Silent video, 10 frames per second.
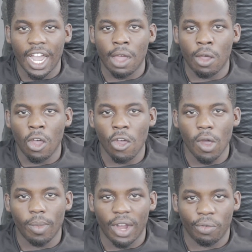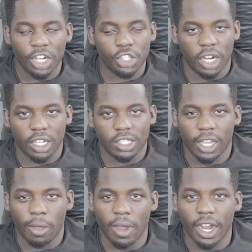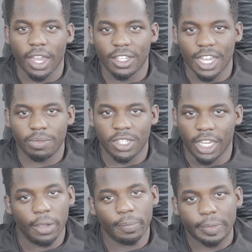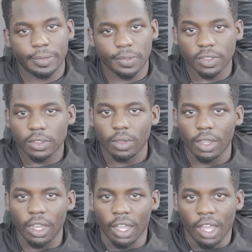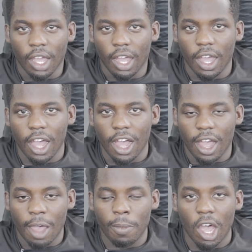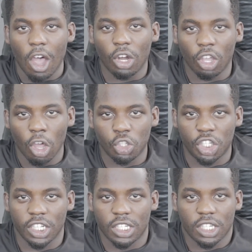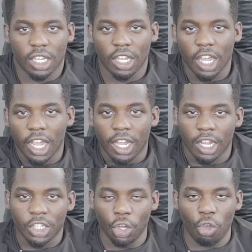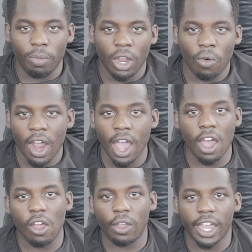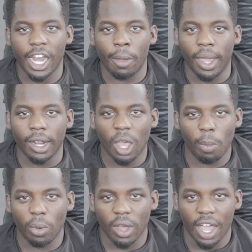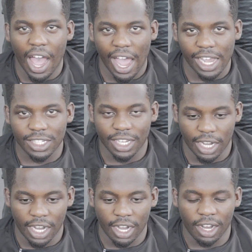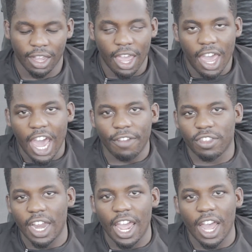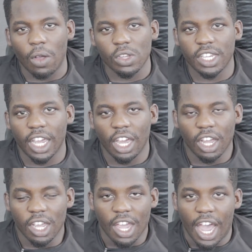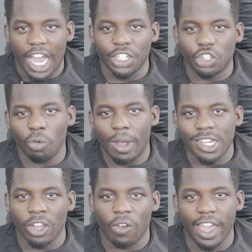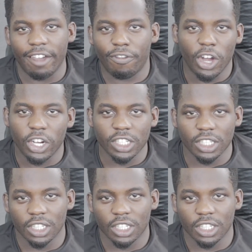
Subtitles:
got home, I ran straight to American top team. I met all the coaches. They showed me around, and I met a couple of guys. And after that, I would say, I just threw myself head first.